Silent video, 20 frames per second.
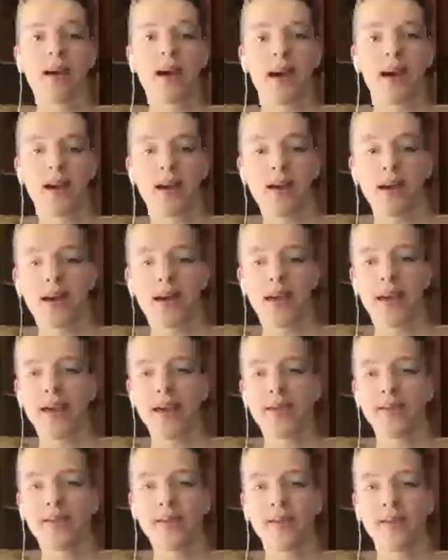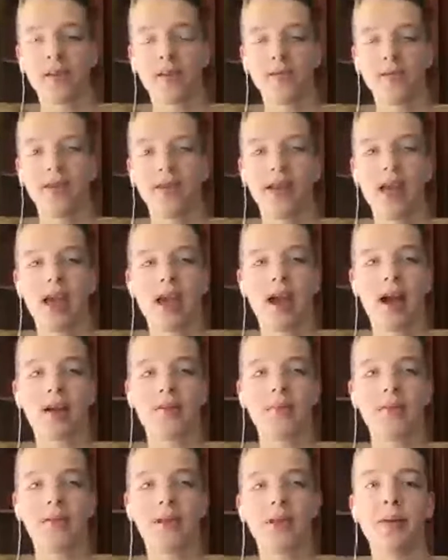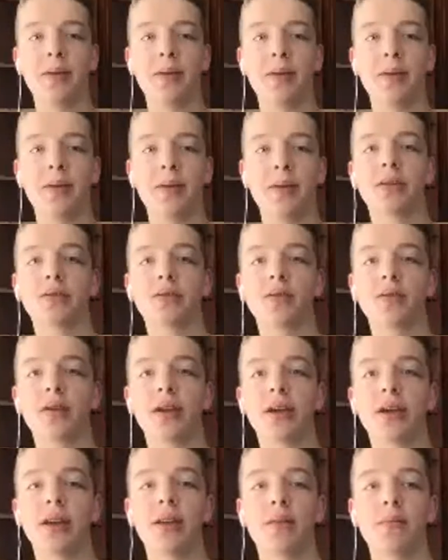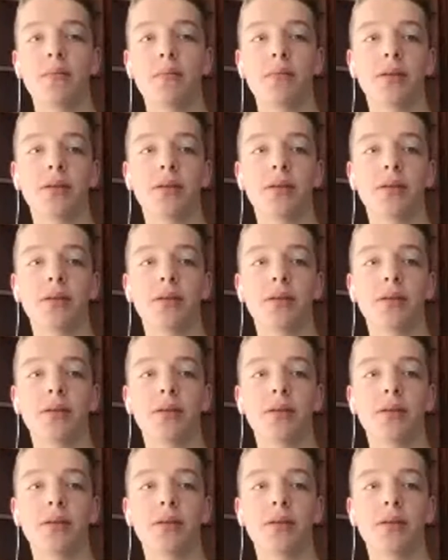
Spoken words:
Hi. So today I'm just going to be answering